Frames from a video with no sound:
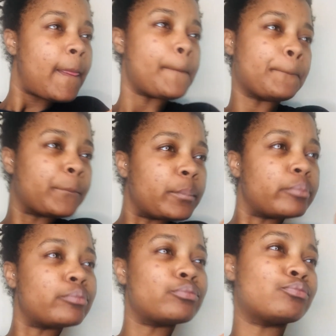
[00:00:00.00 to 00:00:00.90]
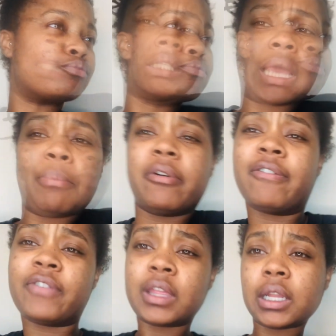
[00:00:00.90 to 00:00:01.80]
that type of
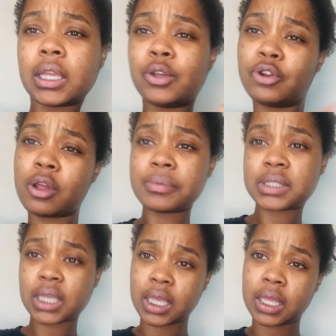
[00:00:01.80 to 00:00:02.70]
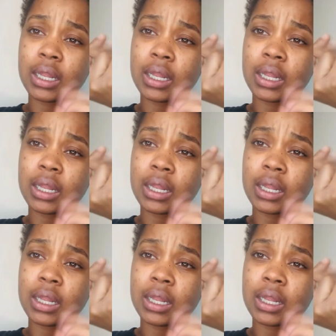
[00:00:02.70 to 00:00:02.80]
feeling, you know what I'm saying?